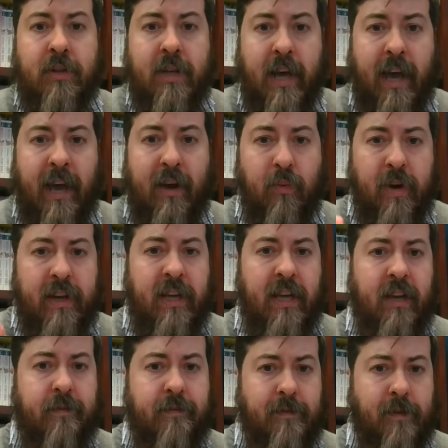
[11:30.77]
day when
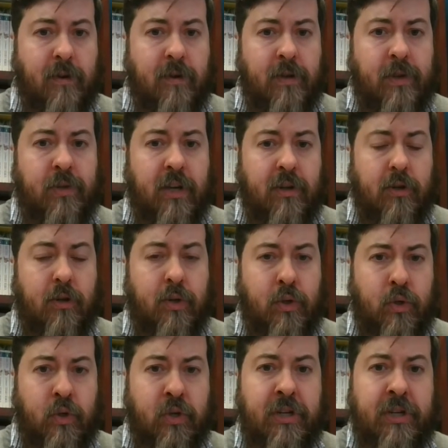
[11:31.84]
he first
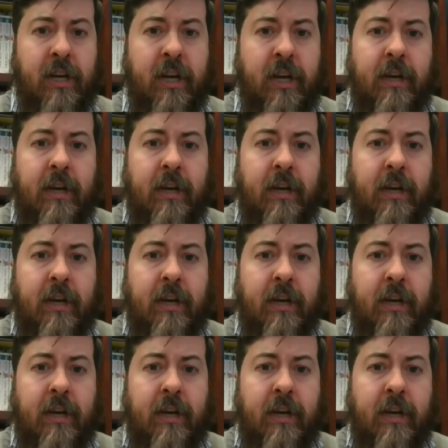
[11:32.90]
understood